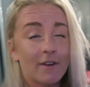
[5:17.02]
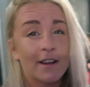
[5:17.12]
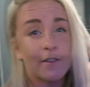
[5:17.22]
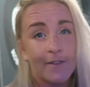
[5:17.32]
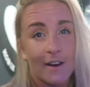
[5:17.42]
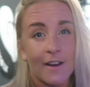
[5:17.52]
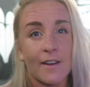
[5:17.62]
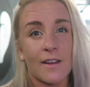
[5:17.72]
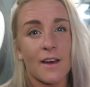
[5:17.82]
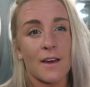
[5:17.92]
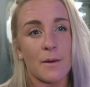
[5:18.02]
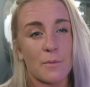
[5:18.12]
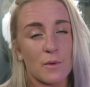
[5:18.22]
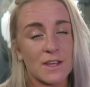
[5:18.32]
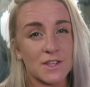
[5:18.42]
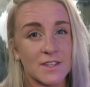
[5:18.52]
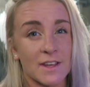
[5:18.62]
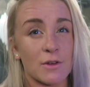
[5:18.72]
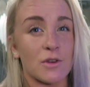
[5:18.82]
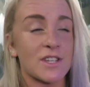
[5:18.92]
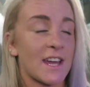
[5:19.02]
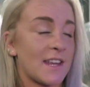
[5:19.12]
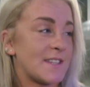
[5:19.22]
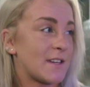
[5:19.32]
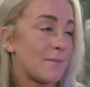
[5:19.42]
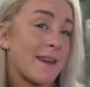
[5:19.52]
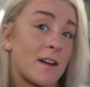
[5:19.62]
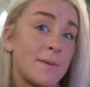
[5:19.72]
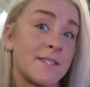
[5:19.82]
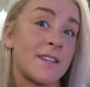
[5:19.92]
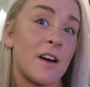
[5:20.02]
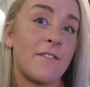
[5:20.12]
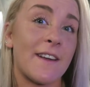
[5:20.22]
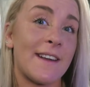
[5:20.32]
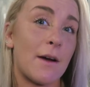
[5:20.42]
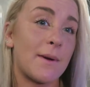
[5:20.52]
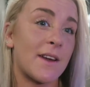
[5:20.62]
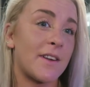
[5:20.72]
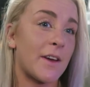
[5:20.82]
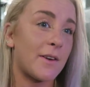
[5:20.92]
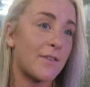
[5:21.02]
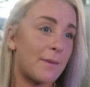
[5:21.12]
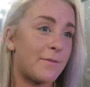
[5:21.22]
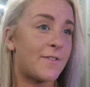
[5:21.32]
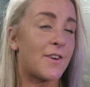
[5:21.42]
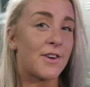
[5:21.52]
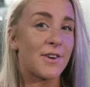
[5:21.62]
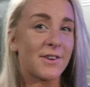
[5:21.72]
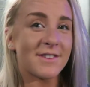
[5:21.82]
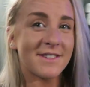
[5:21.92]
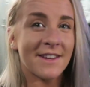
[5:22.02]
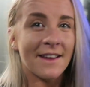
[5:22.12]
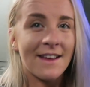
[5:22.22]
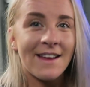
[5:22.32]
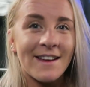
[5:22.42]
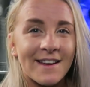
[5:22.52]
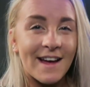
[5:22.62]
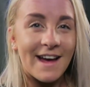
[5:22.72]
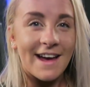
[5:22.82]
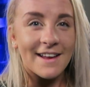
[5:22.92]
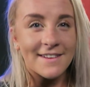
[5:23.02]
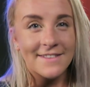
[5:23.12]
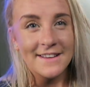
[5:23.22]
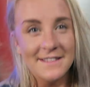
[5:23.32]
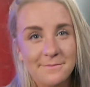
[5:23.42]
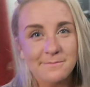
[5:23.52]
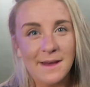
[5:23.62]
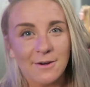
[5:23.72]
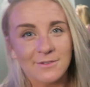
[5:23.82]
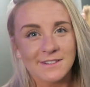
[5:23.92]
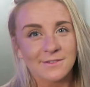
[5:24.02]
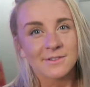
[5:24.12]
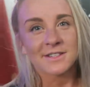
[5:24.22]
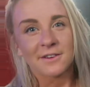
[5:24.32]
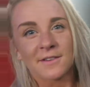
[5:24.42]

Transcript: really good fun. Um, we just like got changed in our makeup and stuff. And now we're going to go and grab food. And this melt is also